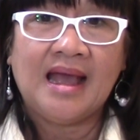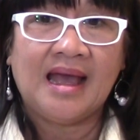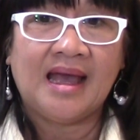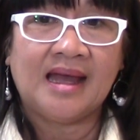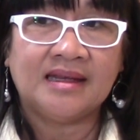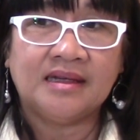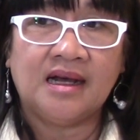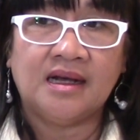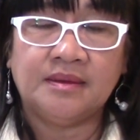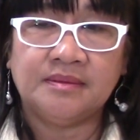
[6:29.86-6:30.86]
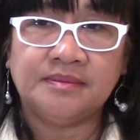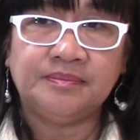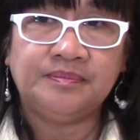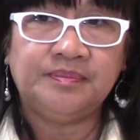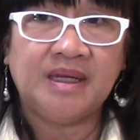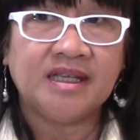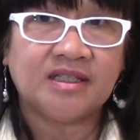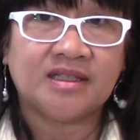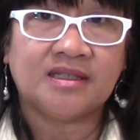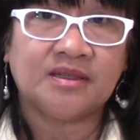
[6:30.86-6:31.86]
And um,
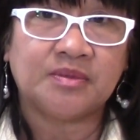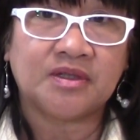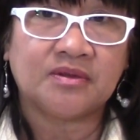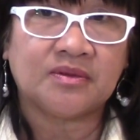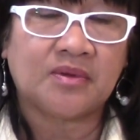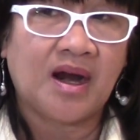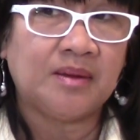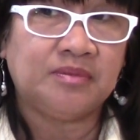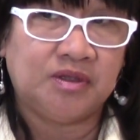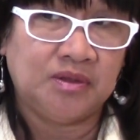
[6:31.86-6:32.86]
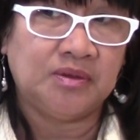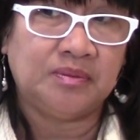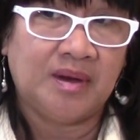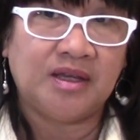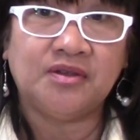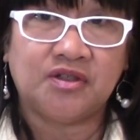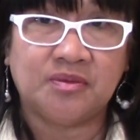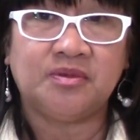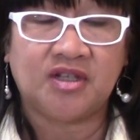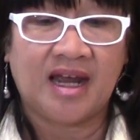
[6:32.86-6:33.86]
please subscribe to my
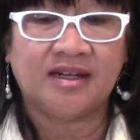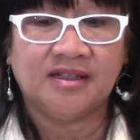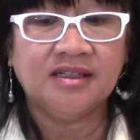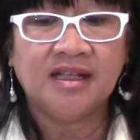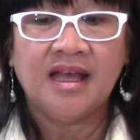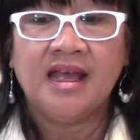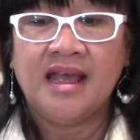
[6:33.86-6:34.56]
YouTube channel